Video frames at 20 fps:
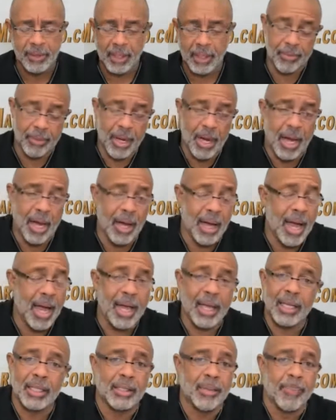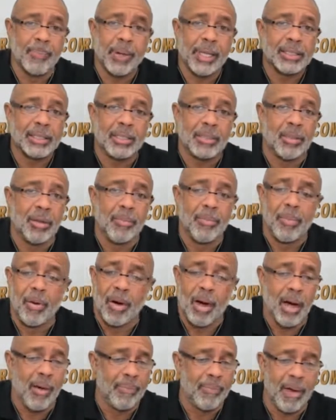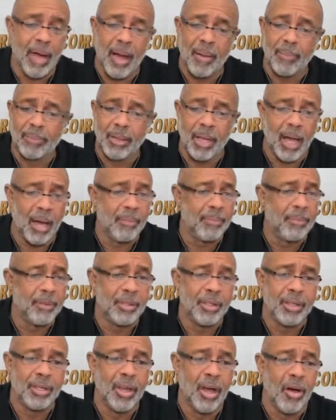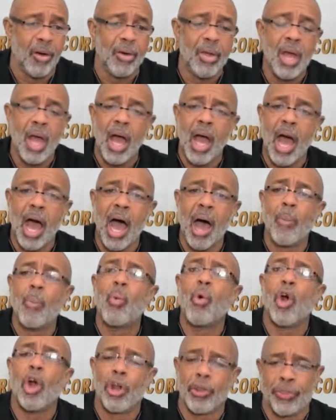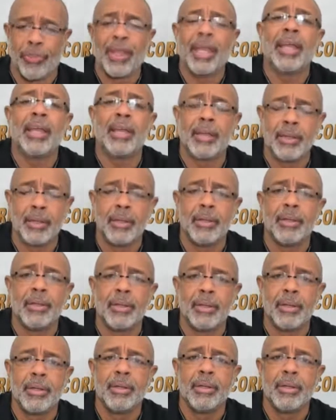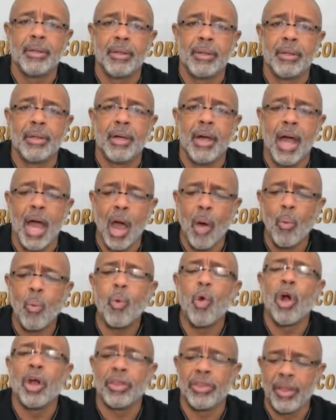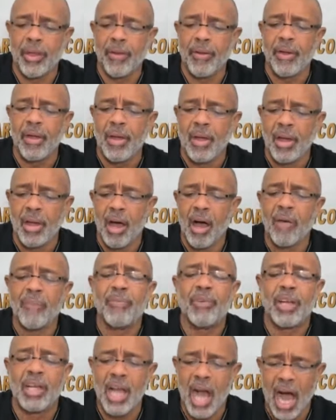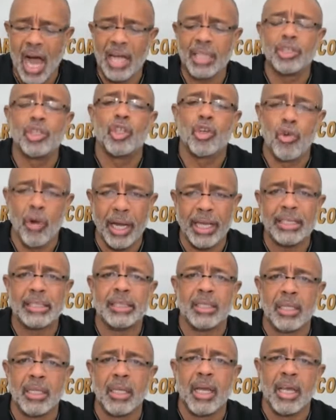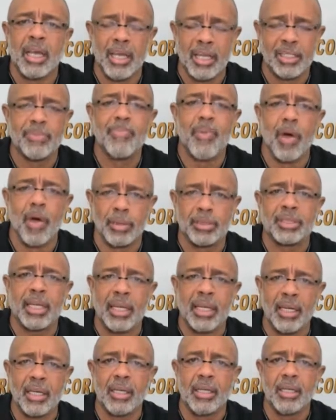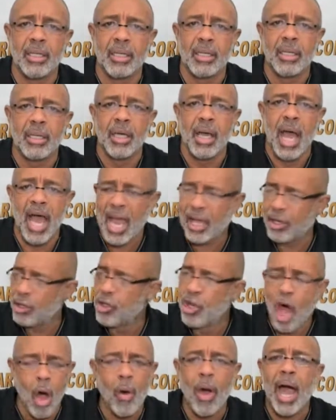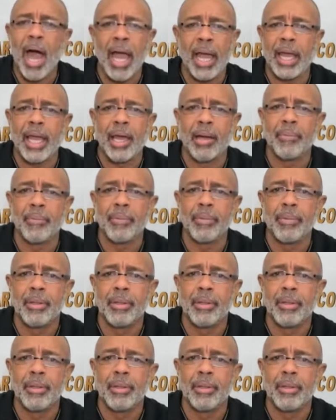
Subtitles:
Well, I ain't depressing no more. I'm worthy. I'm worthy of God's grace and his mercy. I know I am.